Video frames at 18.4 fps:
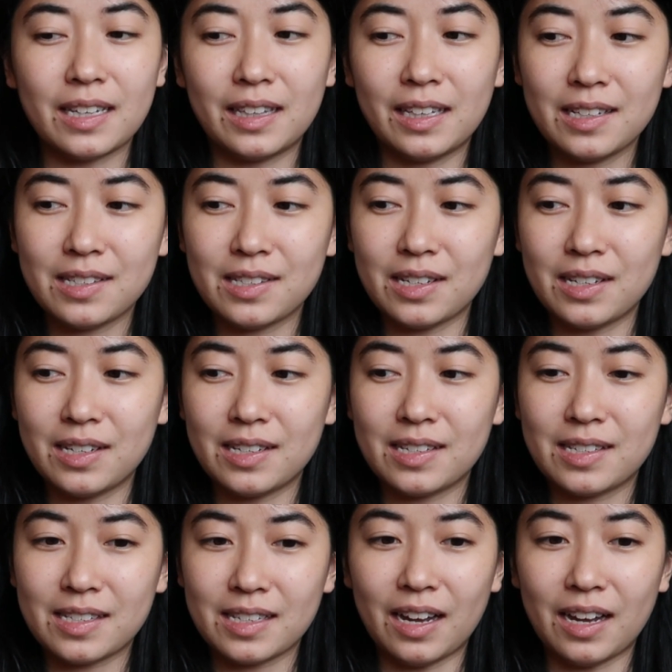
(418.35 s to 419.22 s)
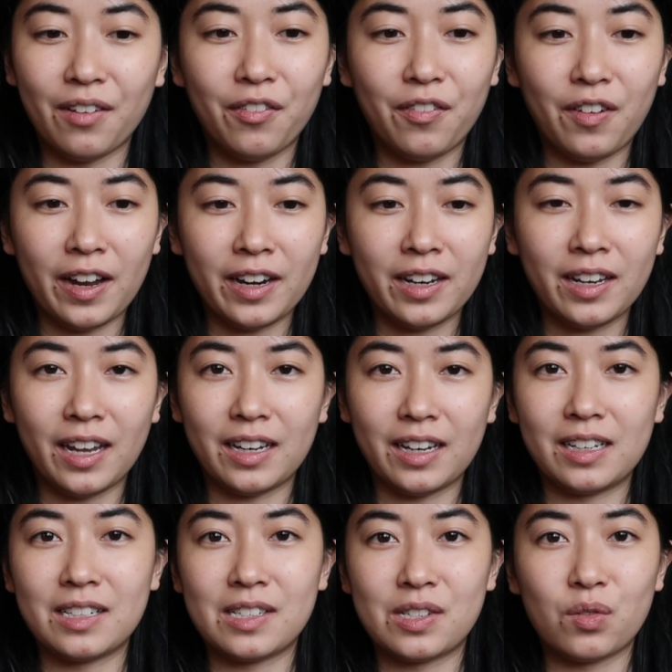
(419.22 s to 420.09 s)
this is a fund
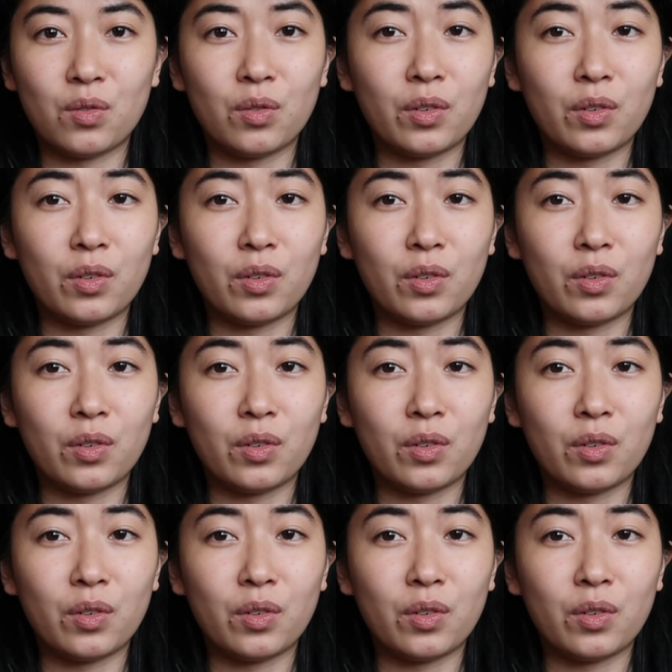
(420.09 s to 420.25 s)
that is